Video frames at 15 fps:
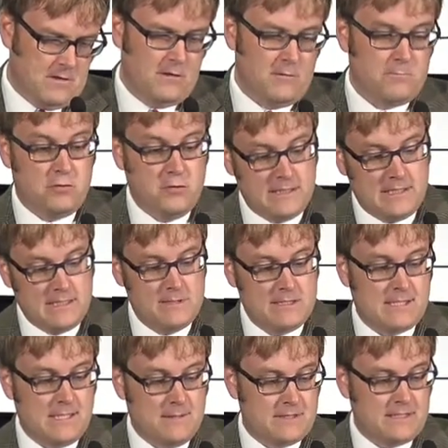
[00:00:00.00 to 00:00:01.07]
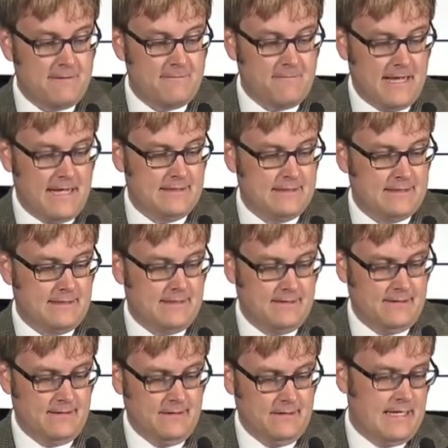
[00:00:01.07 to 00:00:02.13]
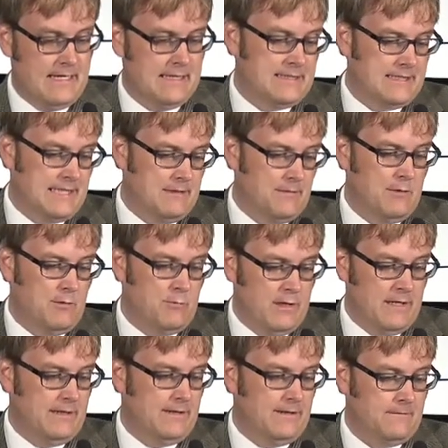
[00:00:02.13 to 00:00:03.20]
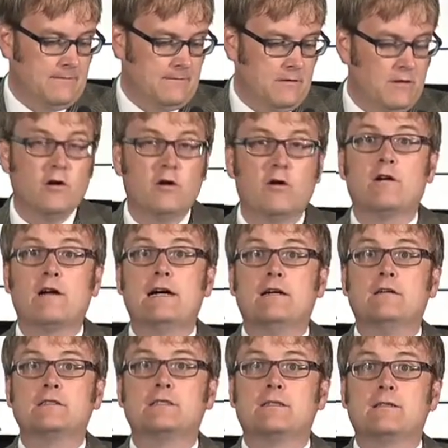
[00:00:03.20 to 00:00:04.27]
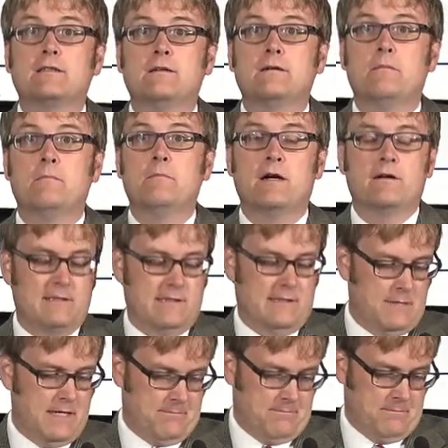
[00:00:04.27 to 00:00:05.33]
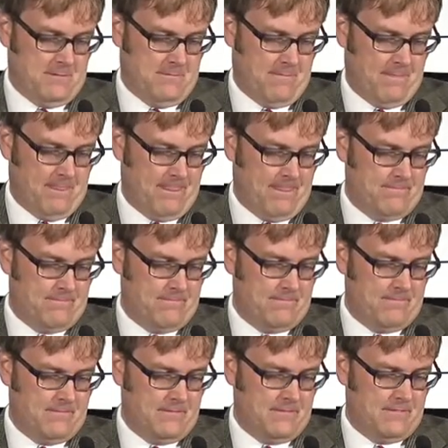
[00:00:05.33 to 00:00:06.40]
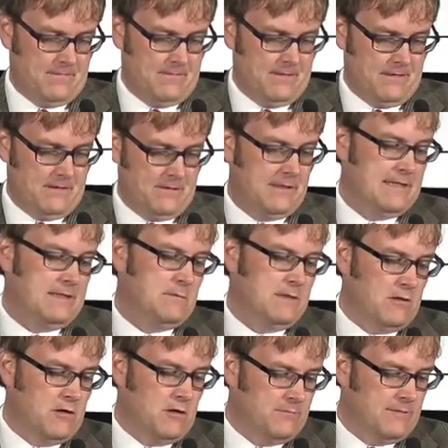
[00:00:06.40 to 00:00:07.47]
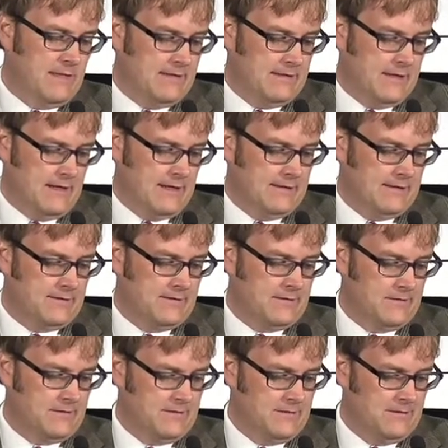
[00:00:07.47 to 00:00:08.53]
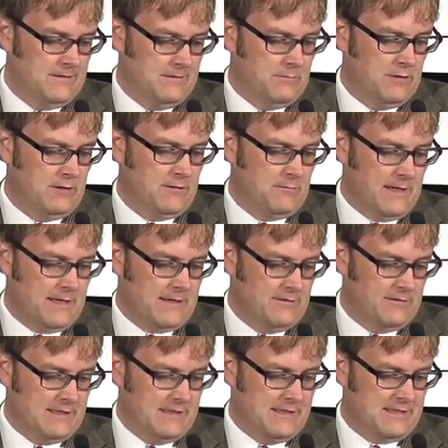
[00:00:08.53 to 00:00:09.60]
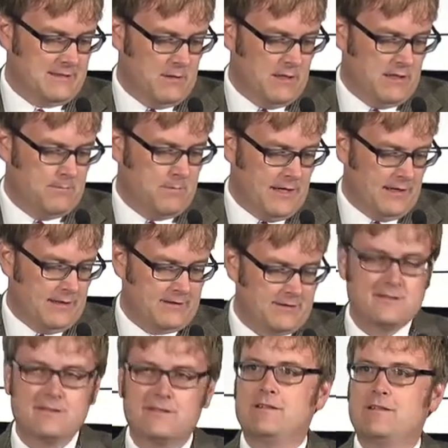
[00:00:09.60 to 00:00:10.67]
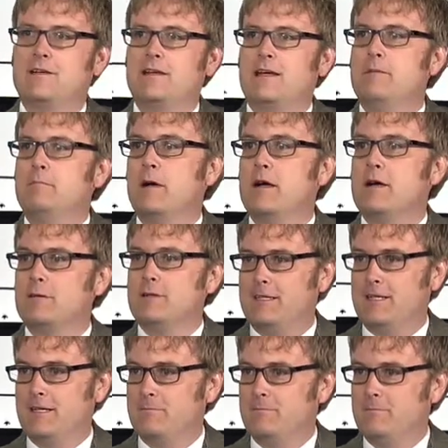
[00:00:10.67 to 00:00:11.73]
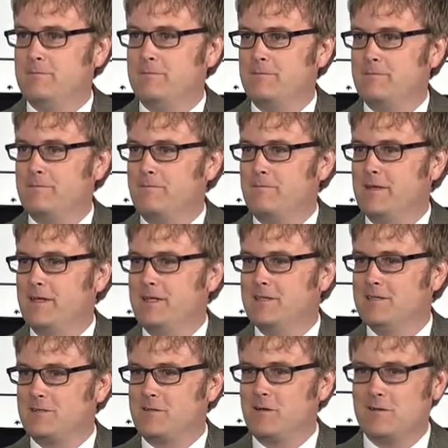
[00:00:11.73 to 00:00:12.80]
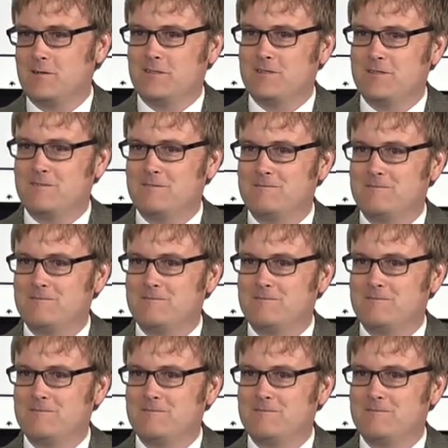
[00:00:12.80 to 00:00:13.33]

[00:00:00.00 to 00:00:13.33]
or put them in some safe hands and send them away, or else bury them up. Clayton went home that night, put the records in a small box, and buried them in his garden.